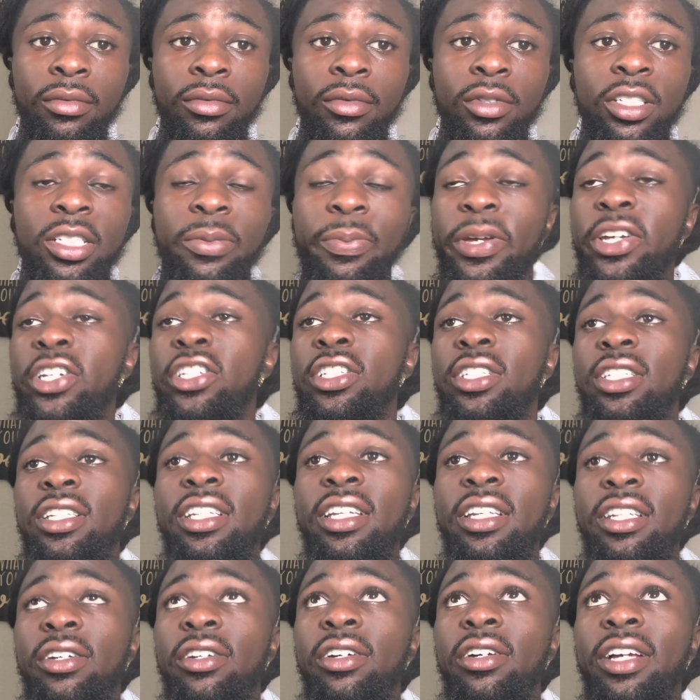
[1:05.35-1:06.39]
Especially
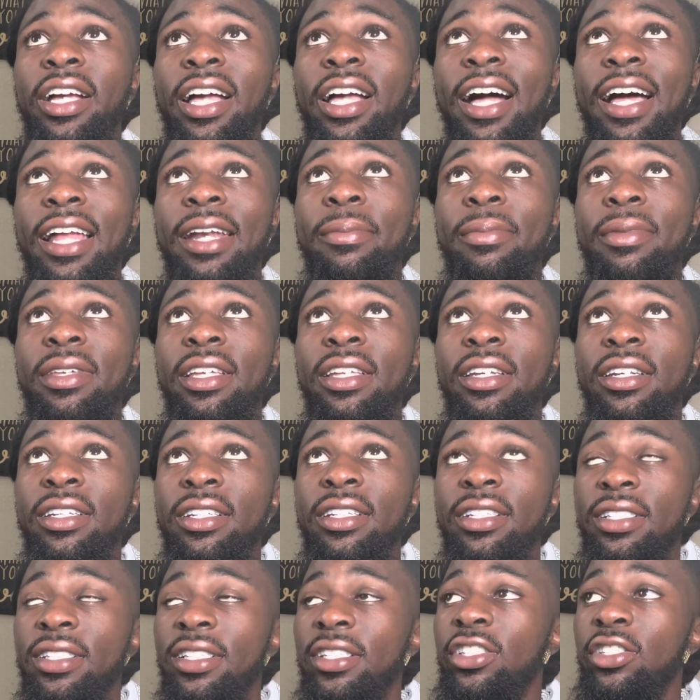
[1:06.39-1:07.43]
in the economy and the
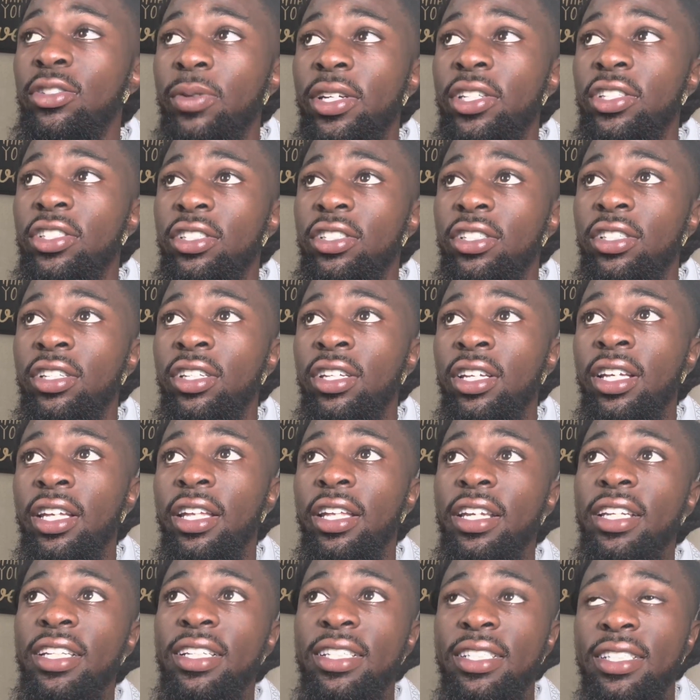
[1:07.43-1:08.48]
situation
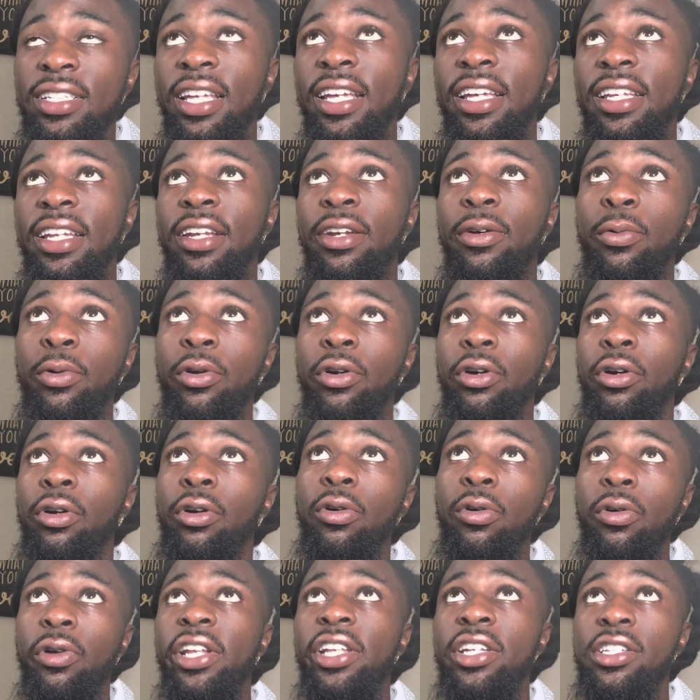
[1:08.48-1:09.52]
and the state that the world
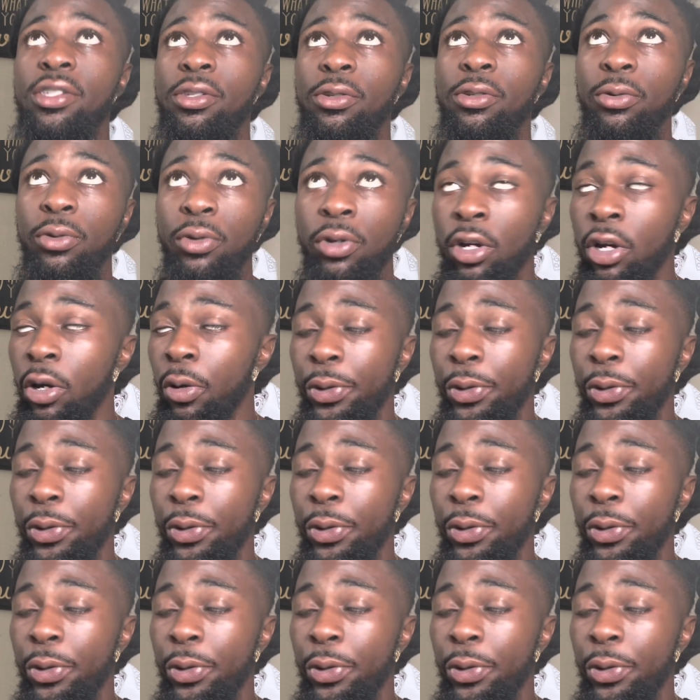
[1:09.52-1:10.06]
going into,